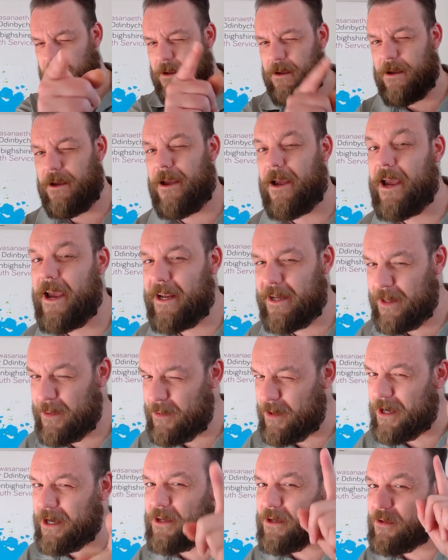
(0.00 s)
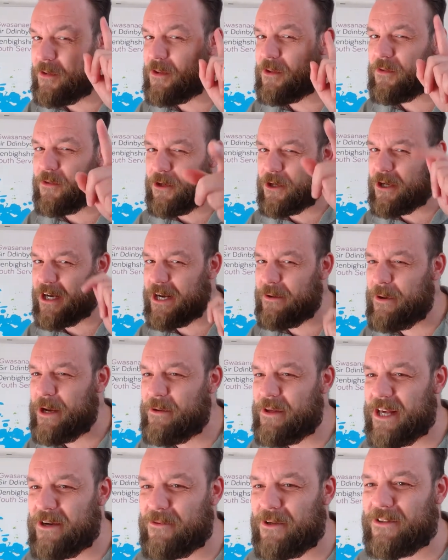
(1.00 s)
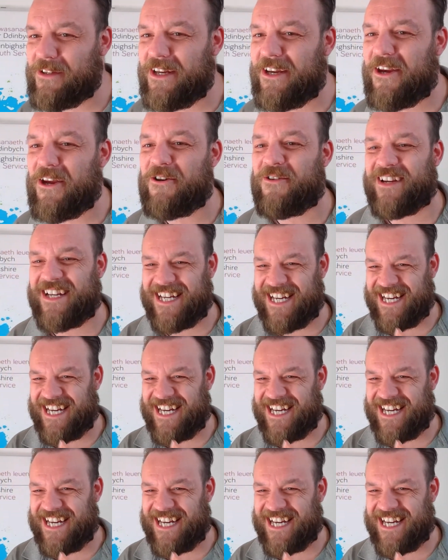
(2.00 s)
I think you thought you got away with that one, didn't you?